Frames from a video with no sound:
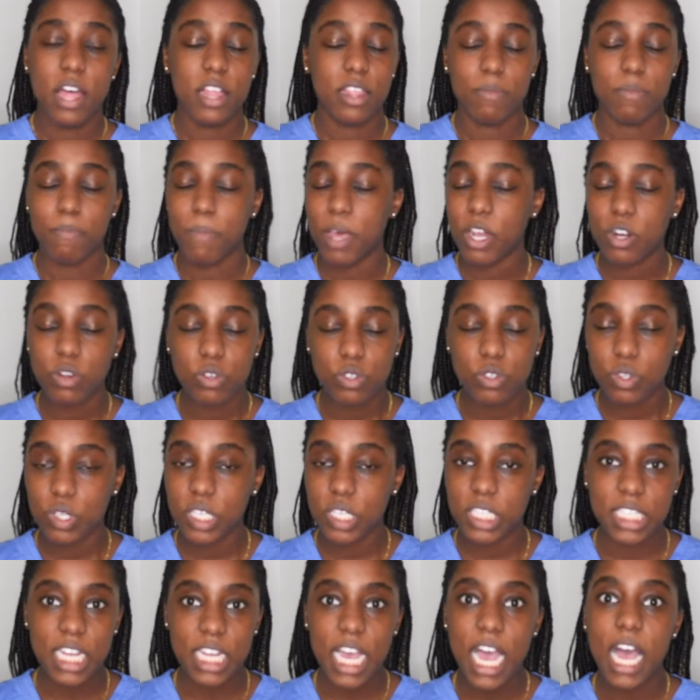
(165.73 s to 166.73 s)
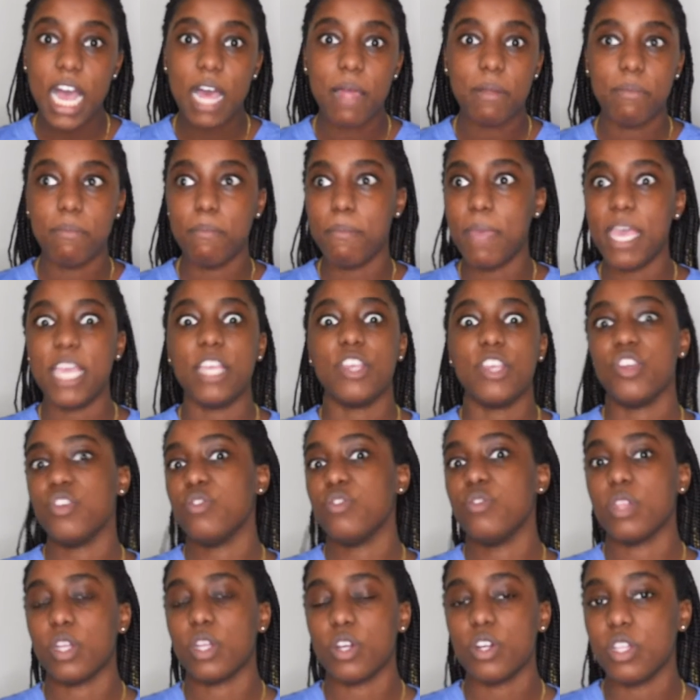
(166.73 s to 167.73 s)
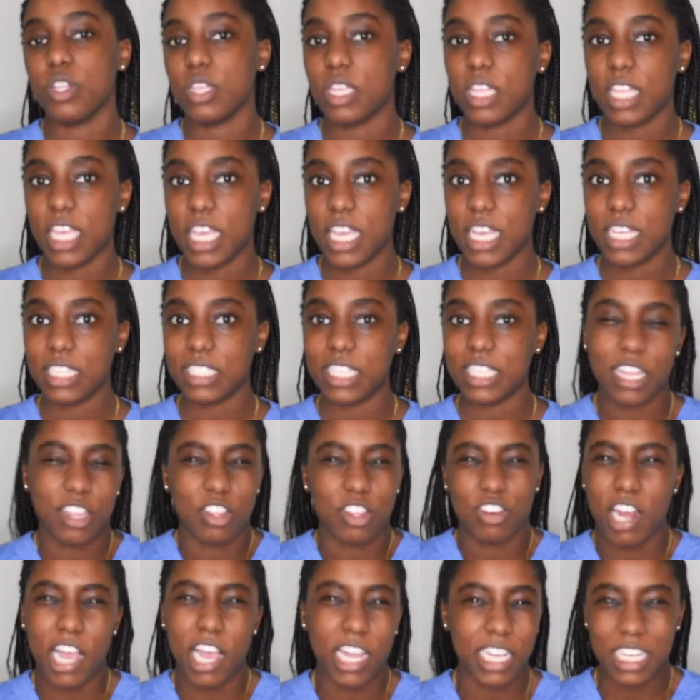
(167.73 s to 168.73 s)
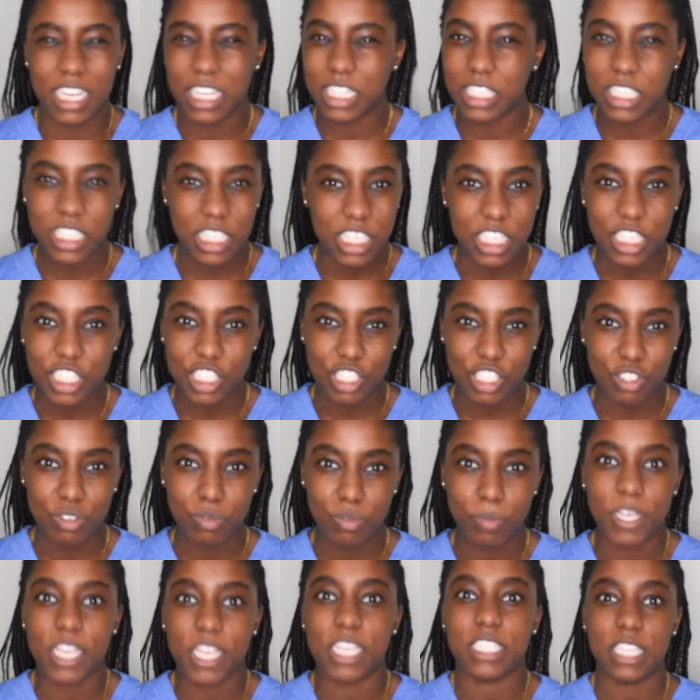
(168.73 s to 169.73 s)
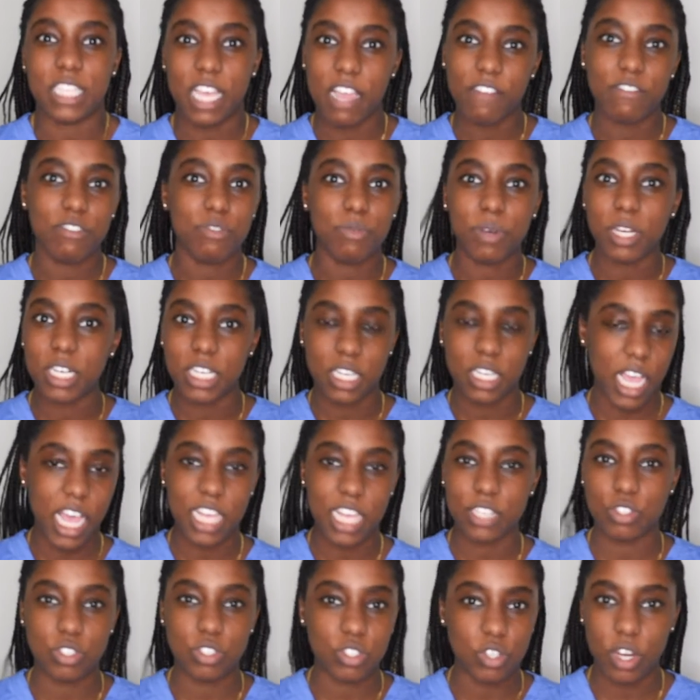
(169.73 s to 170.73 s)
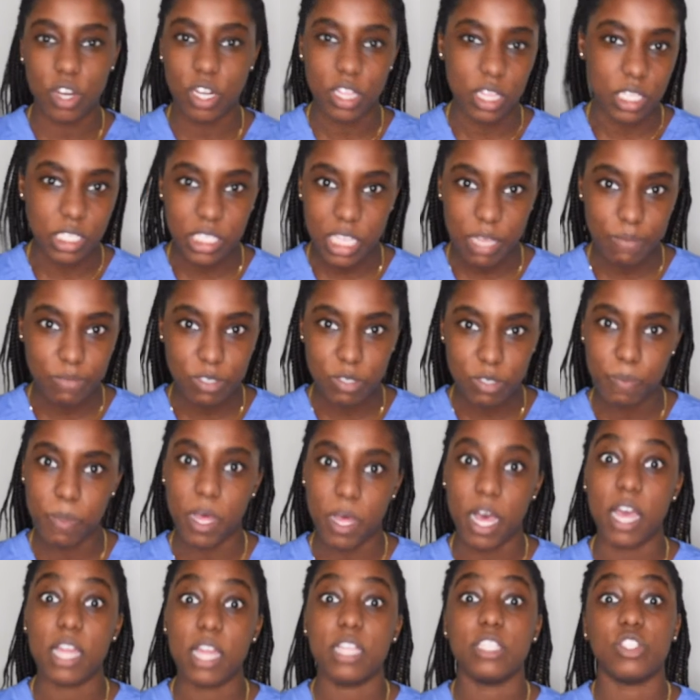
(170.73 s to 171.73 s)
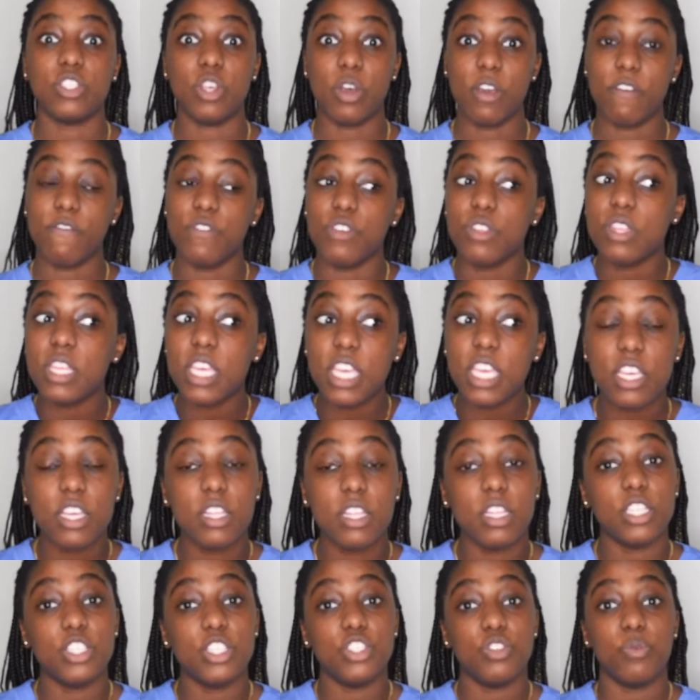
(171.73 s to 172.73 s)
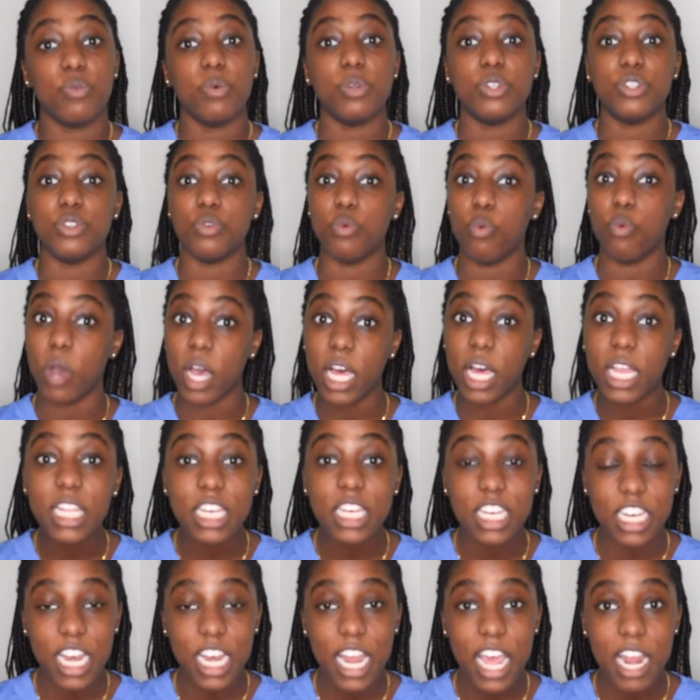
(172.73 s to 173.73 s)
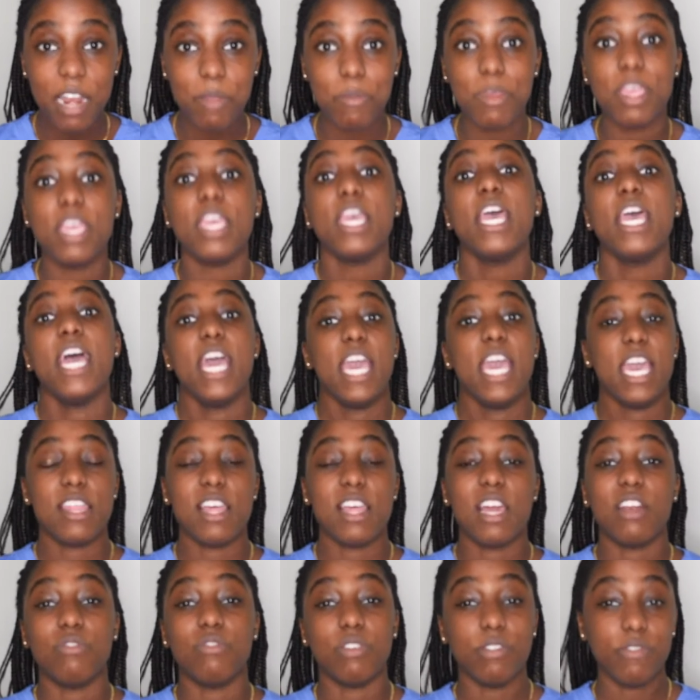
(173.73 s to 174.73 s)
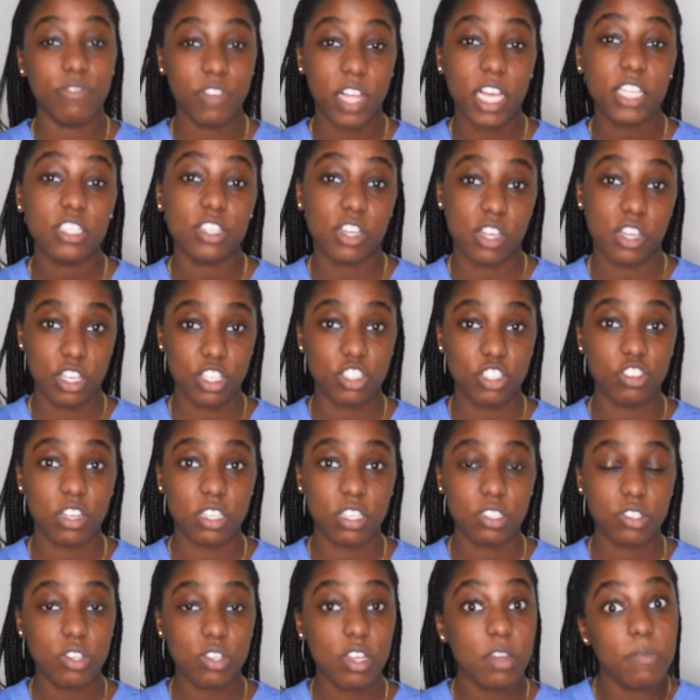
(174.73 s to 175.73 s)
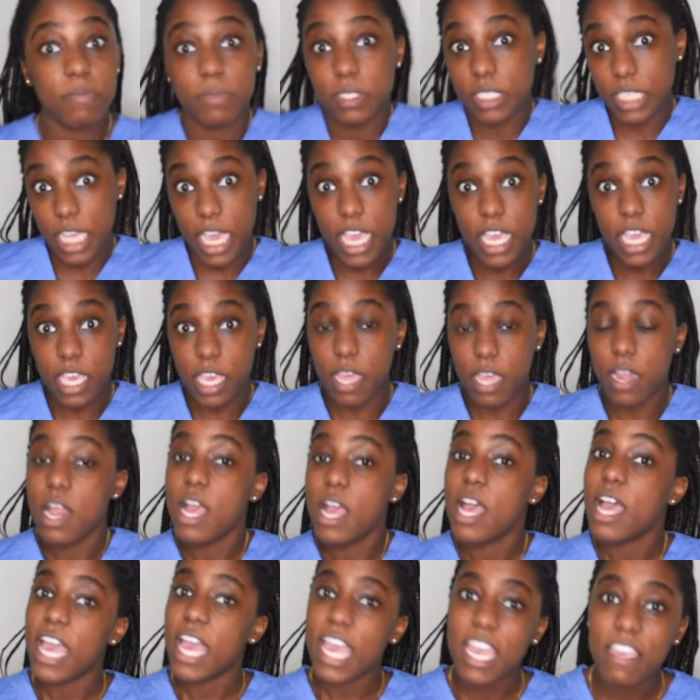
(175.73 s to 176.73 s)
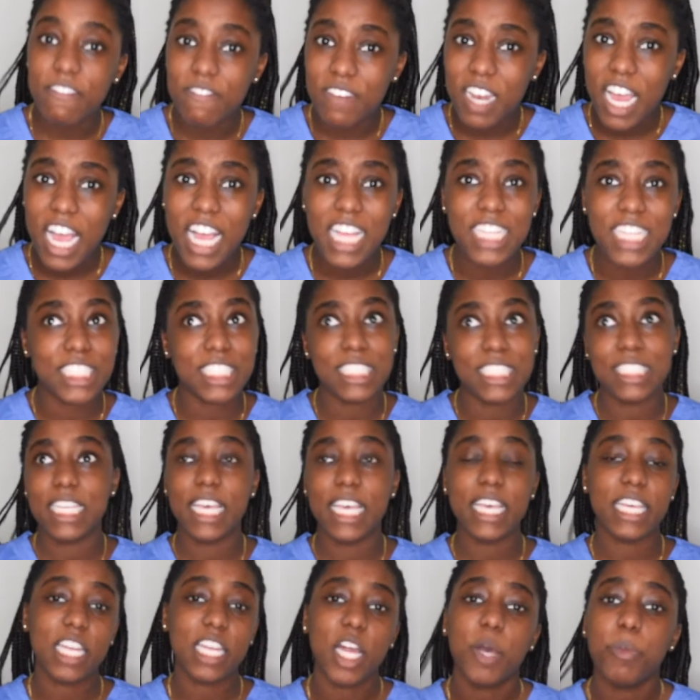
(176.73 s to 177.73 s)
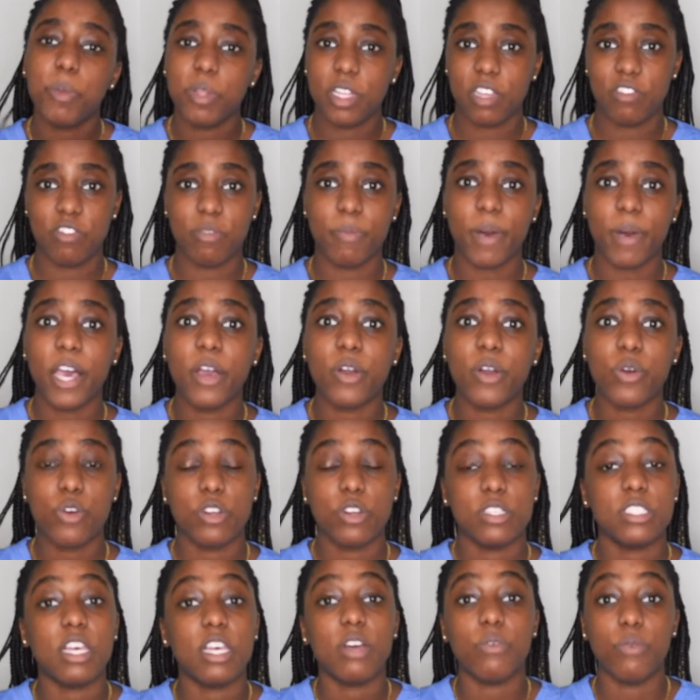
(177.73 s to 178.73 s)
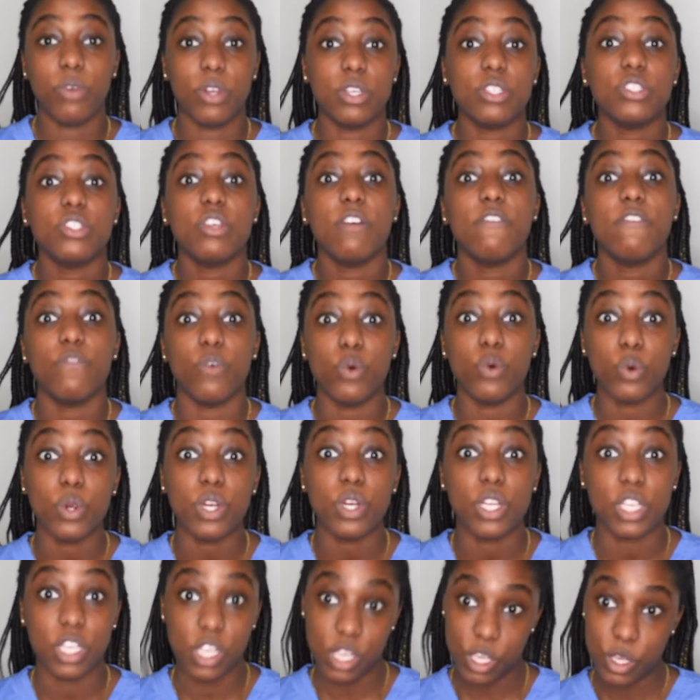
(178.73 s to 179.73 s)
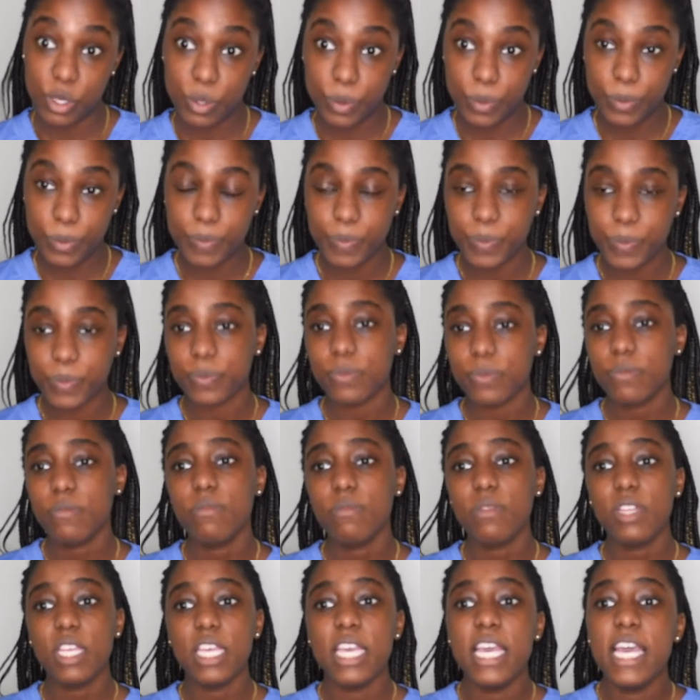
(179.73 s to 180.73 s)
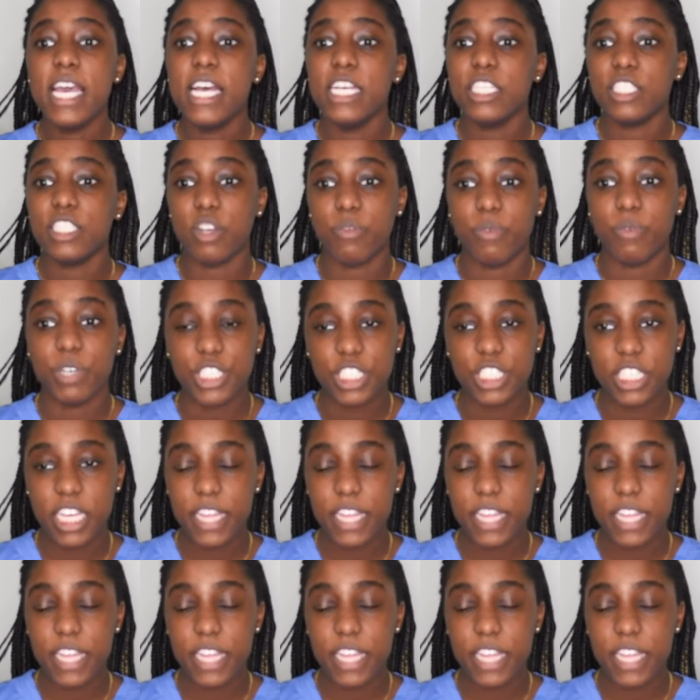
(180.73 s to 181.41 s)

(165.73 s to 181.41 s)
Medical school does not make you learn things that they're not going to teach you because everyone has to start at the same spot. So if you think that you will do well in anatomy and that'll reflect on your transcript, take it. If not, just take an upper level bio course that works for you. So once you